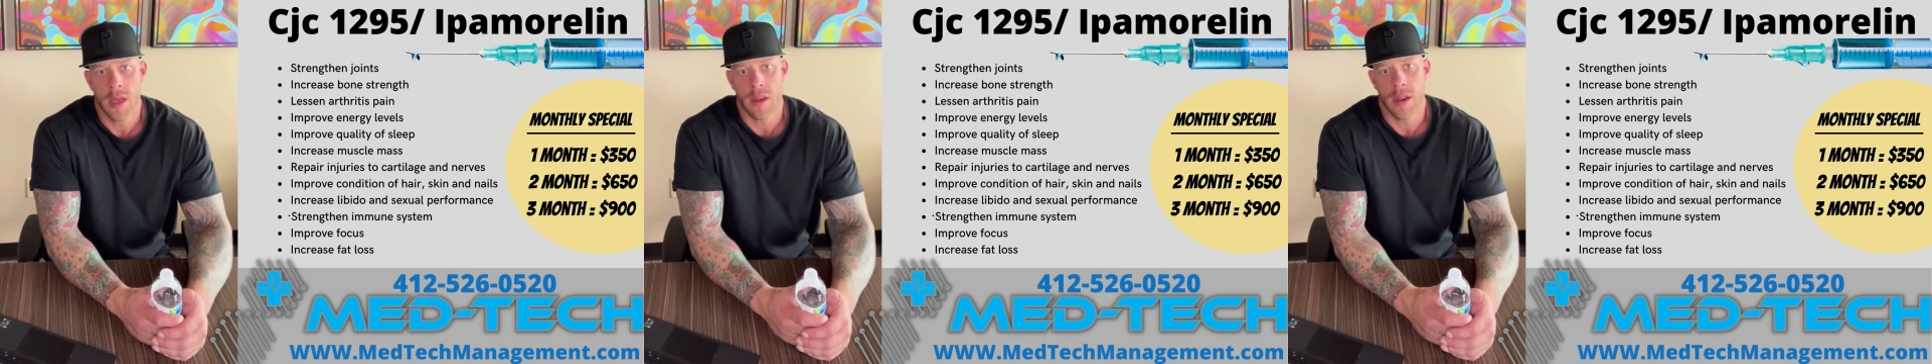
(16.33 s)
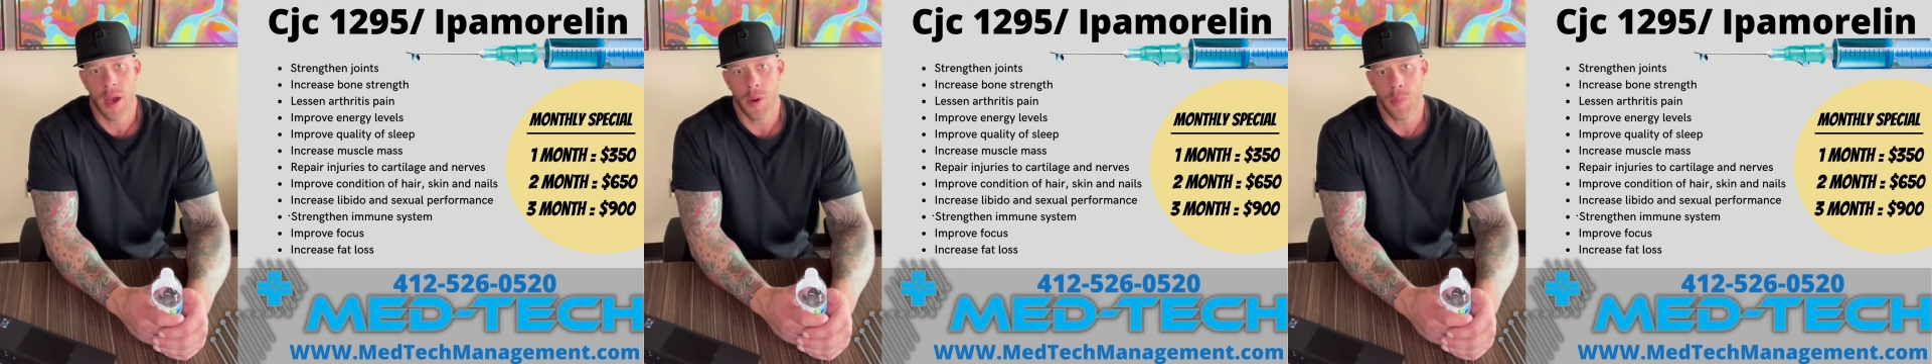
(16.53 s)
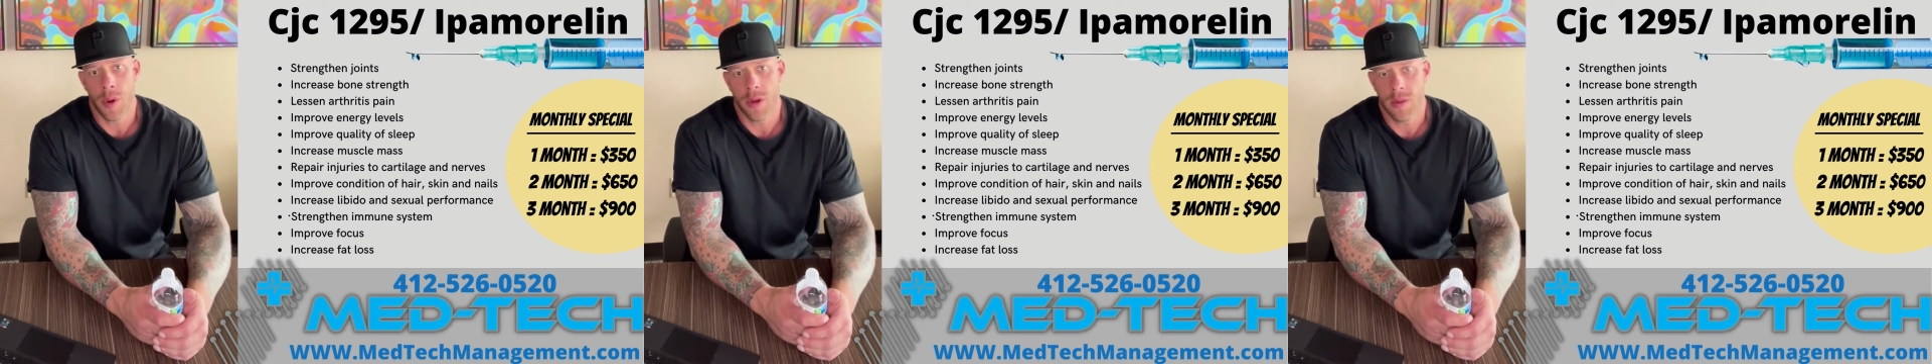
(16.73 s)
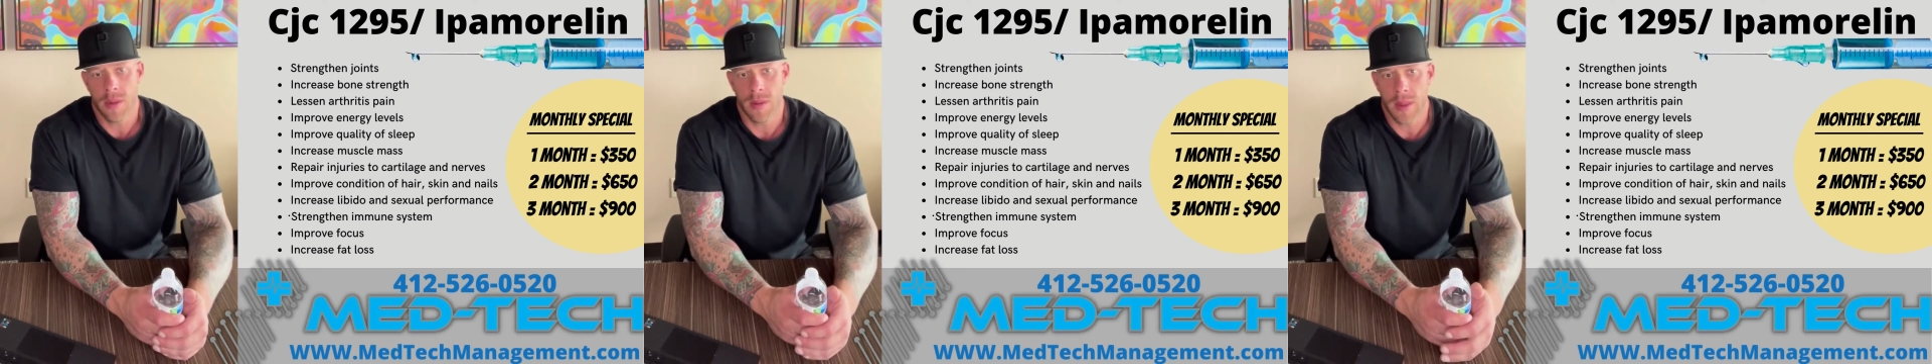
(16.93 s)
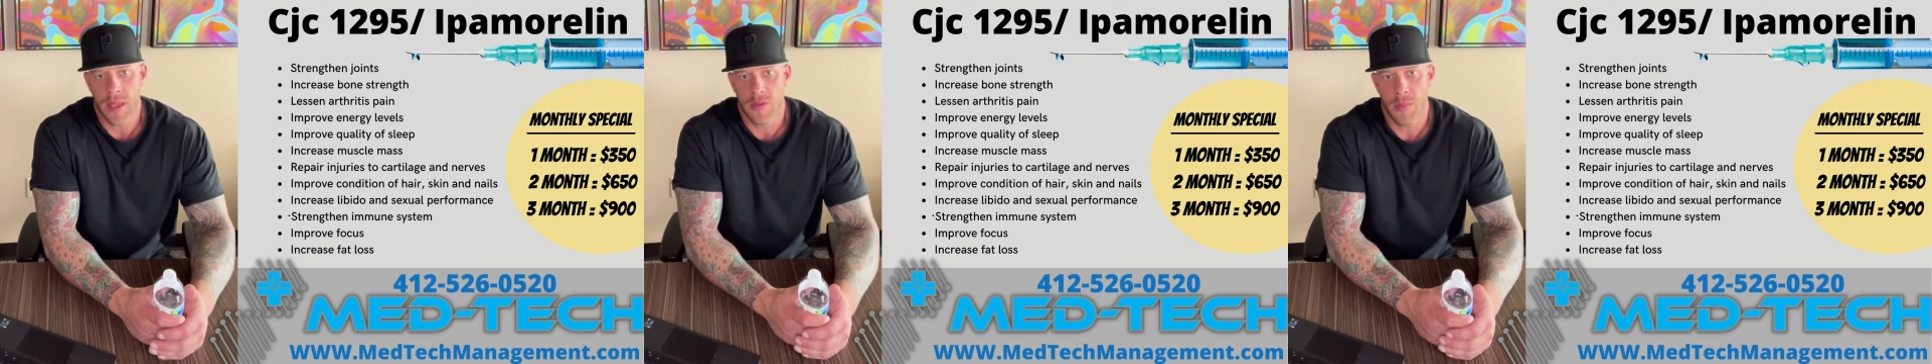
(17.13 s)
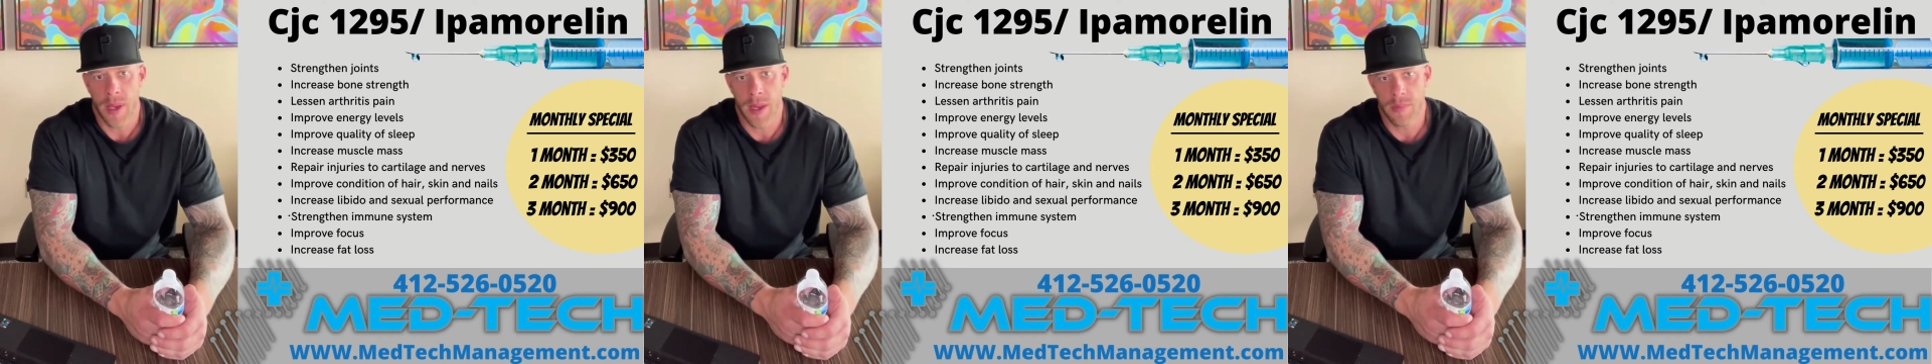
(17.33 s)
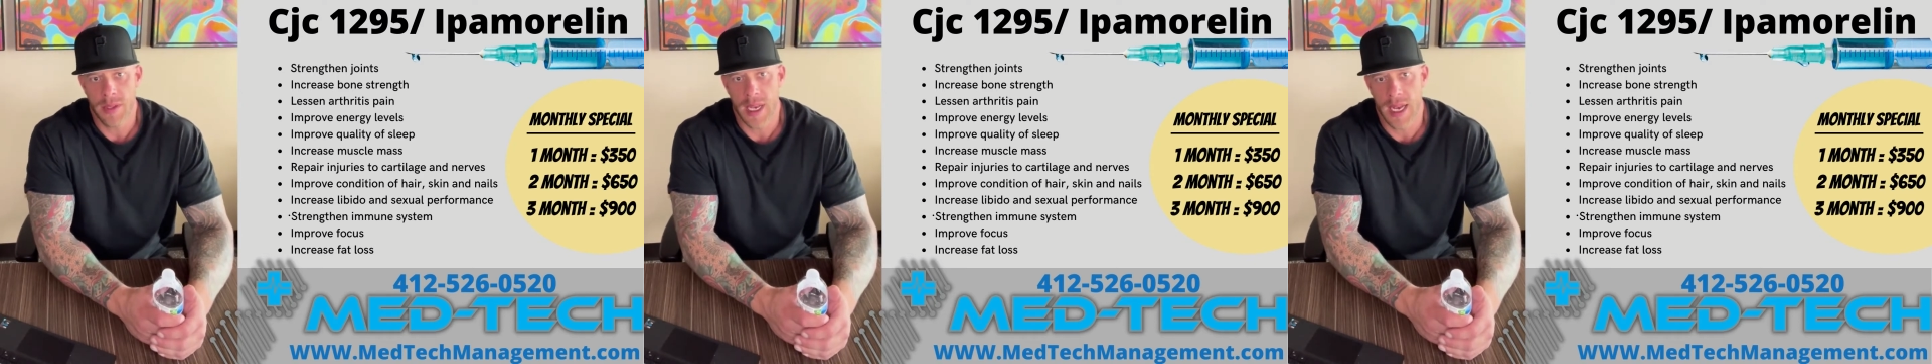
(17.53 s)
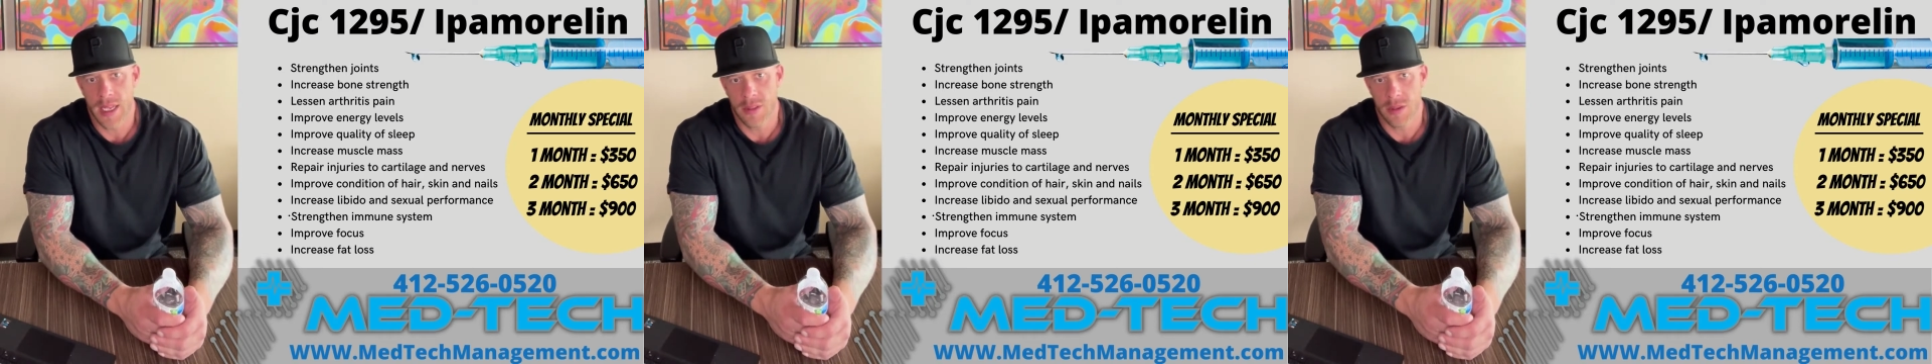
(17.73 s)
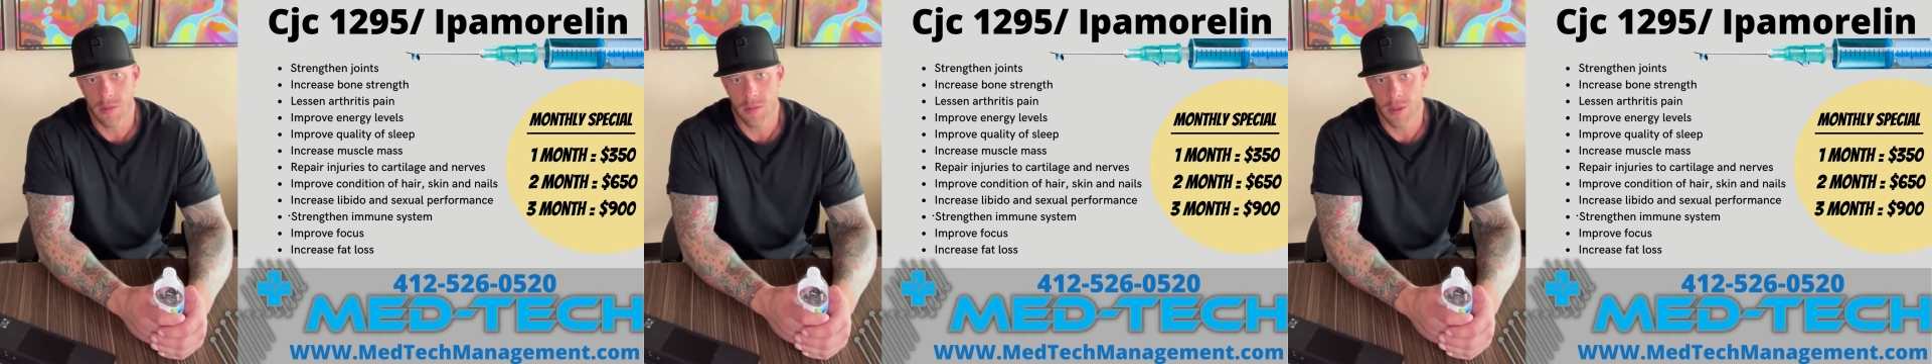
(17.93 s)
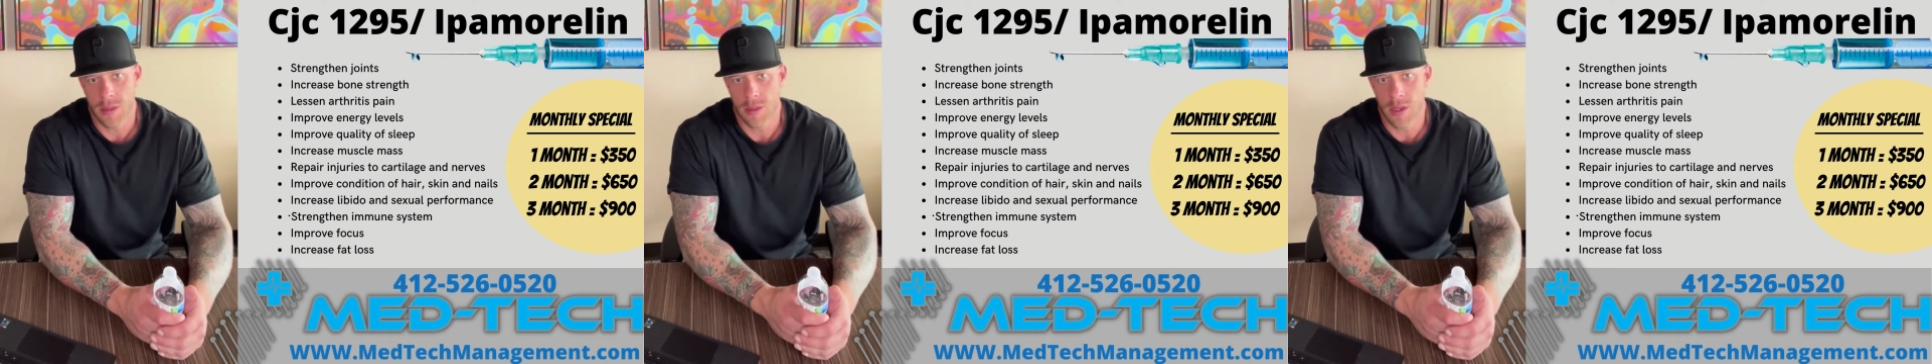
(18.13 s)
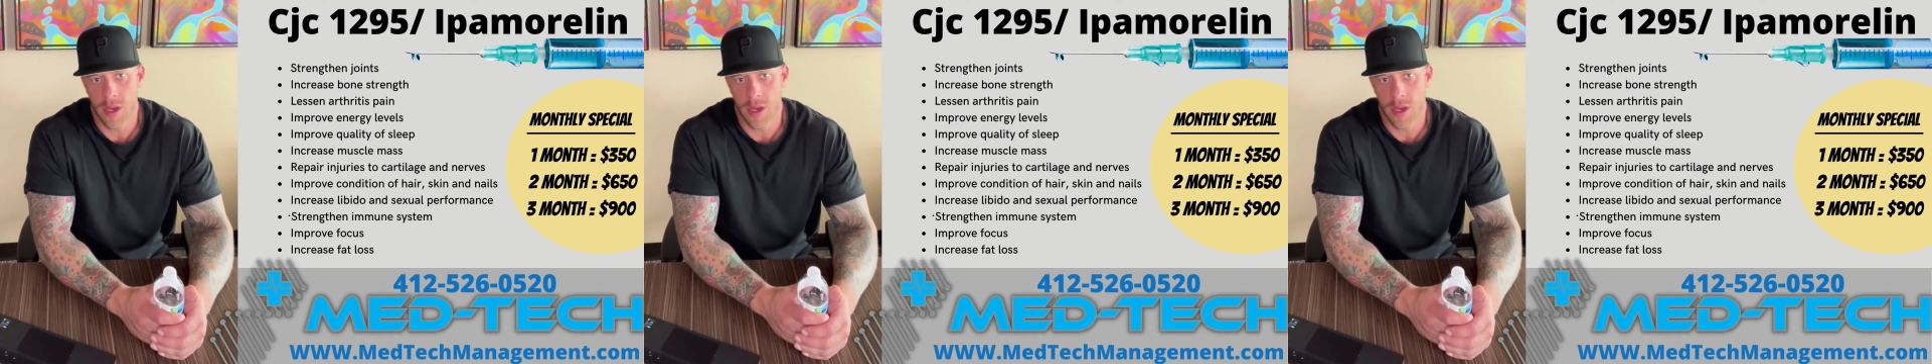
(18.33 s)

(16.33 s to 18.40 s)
Now, both of these peptides are what's